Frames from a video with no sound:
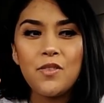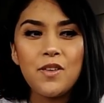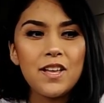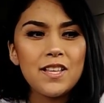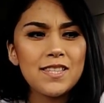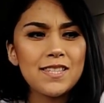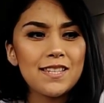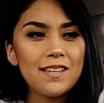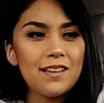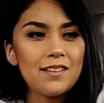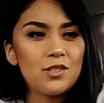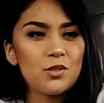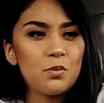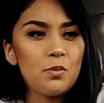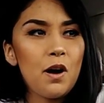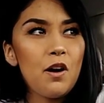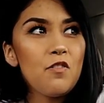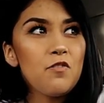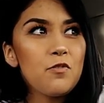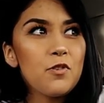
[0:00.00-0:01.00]
it's
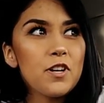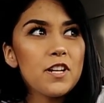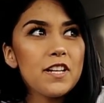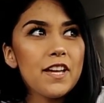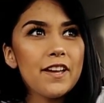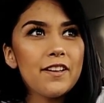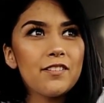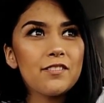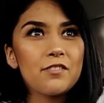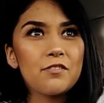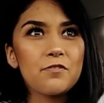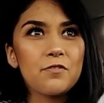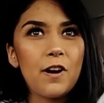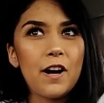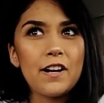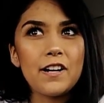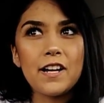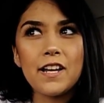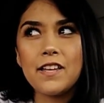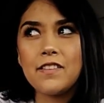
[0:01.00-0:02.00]
12:48 on a
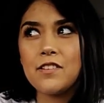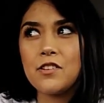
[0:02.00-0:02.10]
Friday.